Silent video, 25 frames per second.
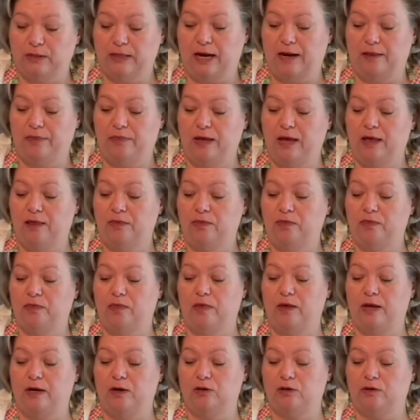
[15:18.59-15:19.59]
And then
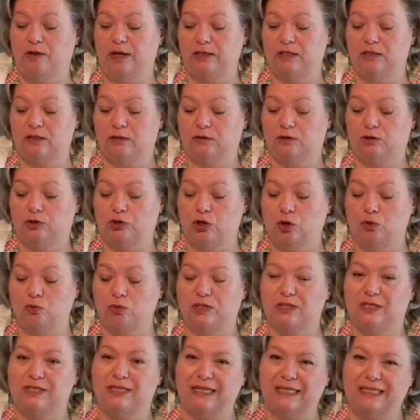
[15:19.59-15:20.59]
they don't
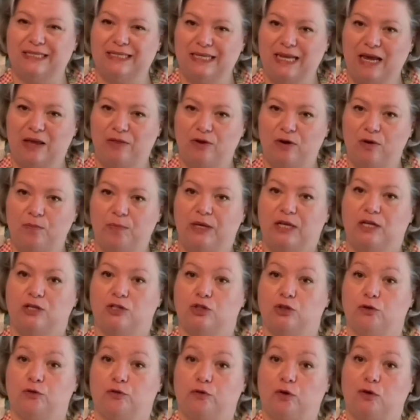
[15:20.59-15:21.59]
stick together because
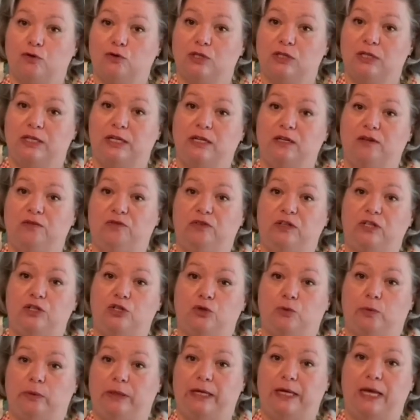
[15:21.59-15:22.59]
they're frozen
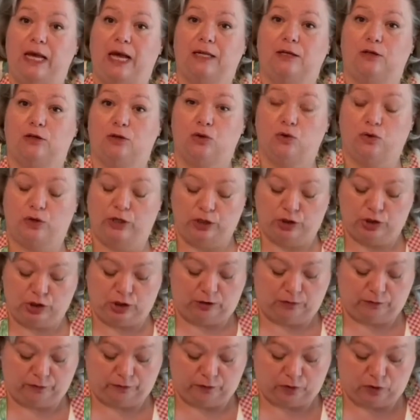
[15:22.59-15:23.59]
individually on the cookie sheet
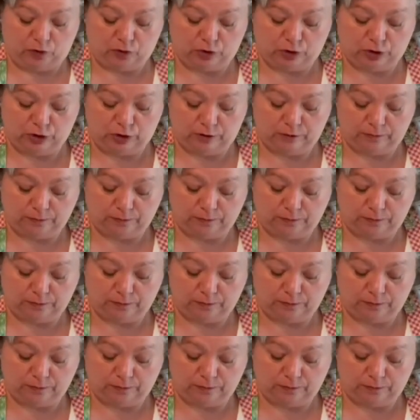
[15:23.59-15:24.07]
first.